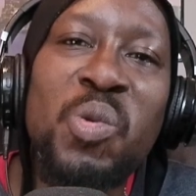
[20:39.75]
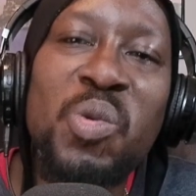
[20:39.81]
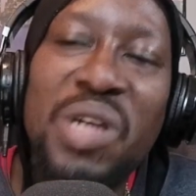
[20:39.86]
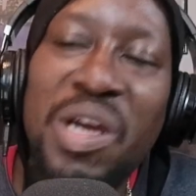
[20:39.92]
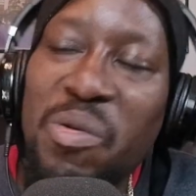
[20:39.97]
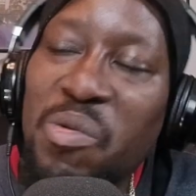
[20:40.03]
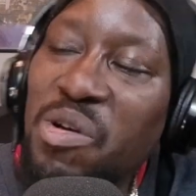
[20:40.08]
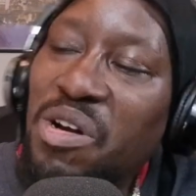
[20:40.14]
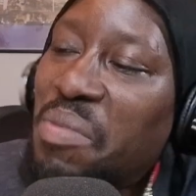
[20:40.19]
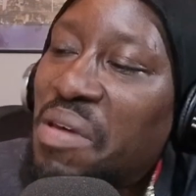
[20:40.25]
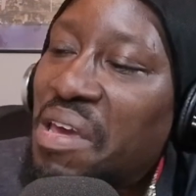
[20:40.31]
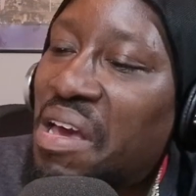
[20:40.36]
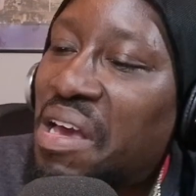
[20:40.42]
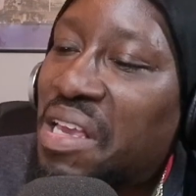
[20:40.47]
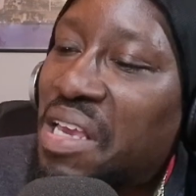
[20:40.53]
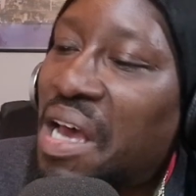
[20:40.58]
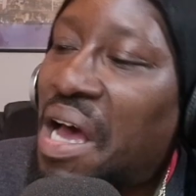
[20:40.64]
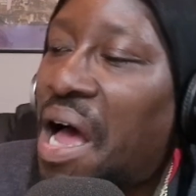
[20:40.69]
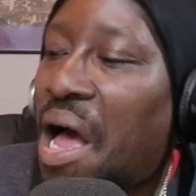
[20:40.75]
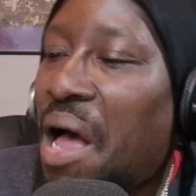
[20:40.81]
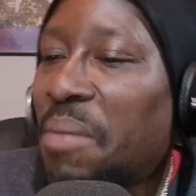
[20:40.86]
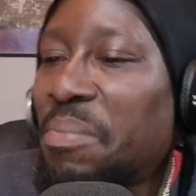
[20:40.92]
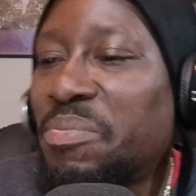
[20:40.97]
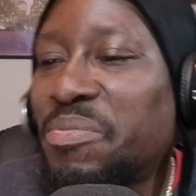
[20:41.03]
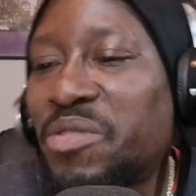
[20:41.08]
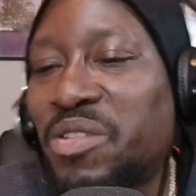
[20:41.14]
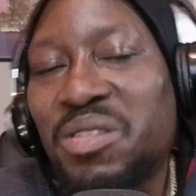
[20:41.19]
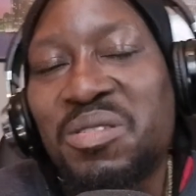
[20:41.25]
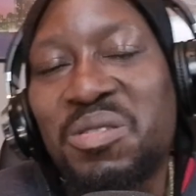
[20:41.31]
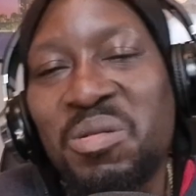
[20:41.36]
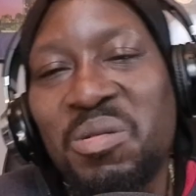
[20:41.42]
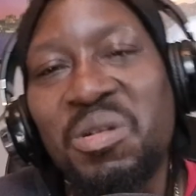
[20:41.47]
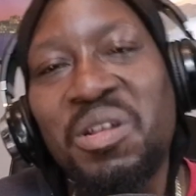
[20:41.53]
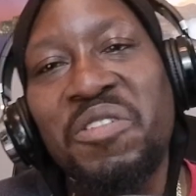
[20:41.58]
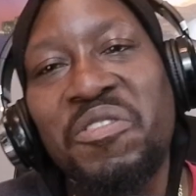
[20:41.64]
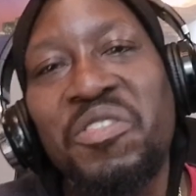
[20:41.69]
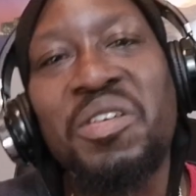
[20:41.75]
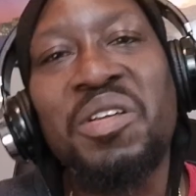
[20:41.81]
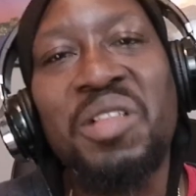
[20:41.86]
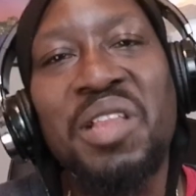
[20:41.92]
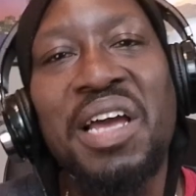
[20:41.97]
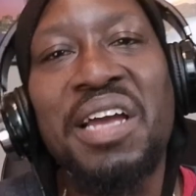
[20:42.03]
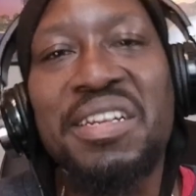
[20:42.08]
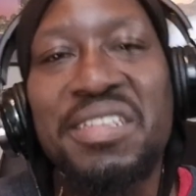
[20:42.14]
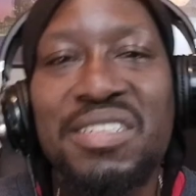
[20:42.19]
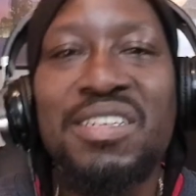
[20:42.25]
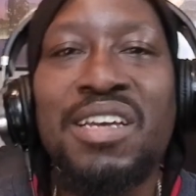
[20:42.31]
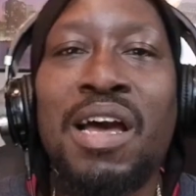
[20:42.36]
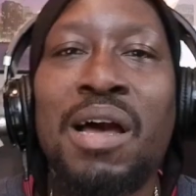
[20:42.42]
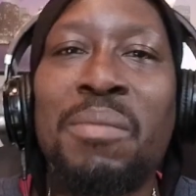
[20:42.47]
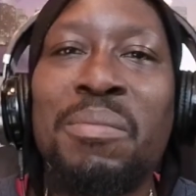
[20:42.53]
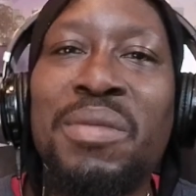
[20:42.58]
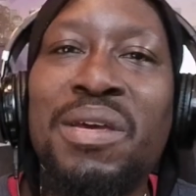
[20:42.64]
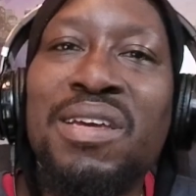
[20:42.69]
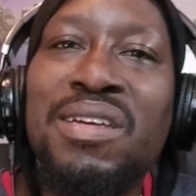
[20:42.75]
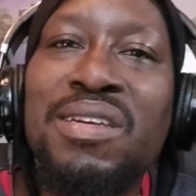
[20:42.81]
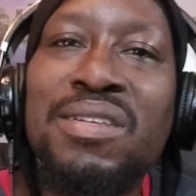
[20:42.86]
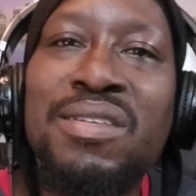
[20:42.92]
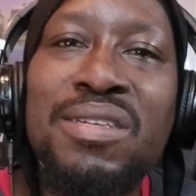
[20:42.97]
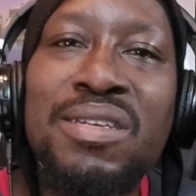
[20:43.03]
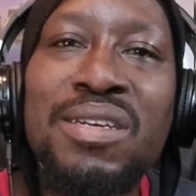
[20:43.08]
They want to be a cop. So they feel like, you know what I mean?